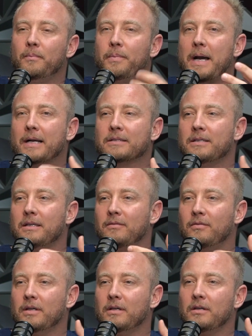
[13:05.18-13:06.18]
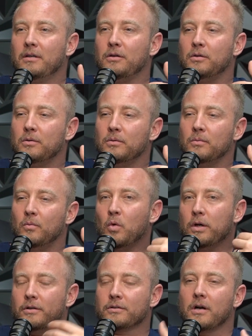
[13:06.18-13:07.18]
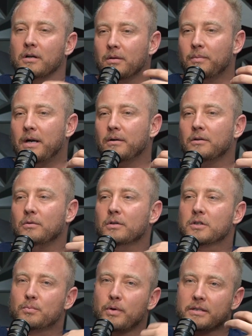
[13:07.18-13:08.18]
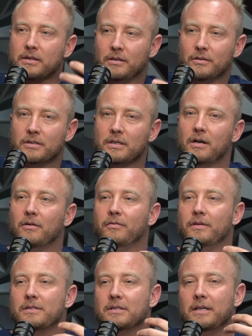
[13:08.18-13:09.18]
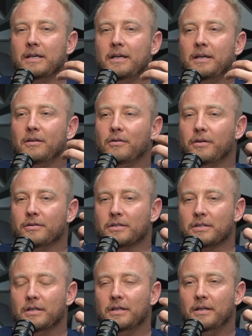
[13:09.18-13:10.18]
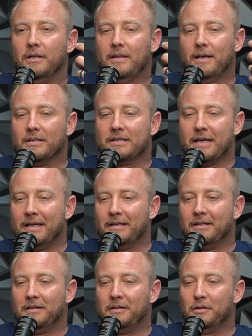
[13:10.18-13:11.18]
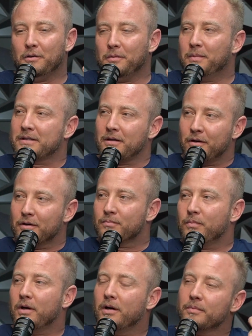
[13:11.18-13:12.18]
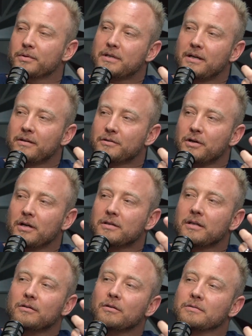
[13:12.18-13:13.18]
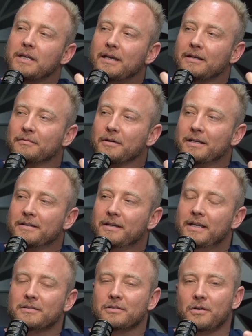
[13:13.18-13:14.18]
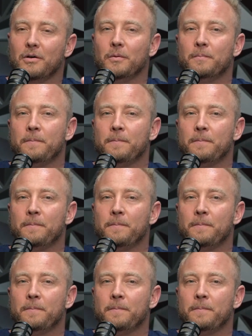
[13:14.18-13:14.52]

back to even what you're talking about, you expressing yourself, is, there's that saying, you miss 100% of the shots that you don't take, right? And so,